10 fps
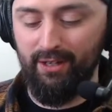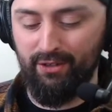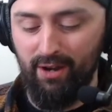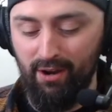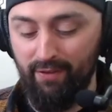
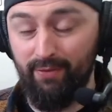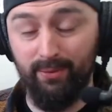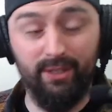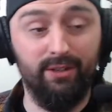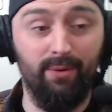straight off,
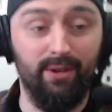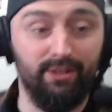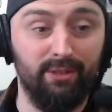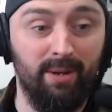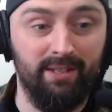which is not what I was
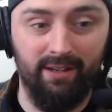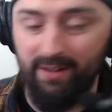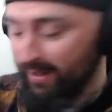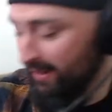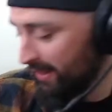expecting.
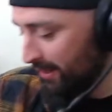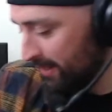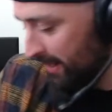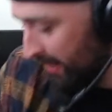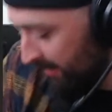I was like,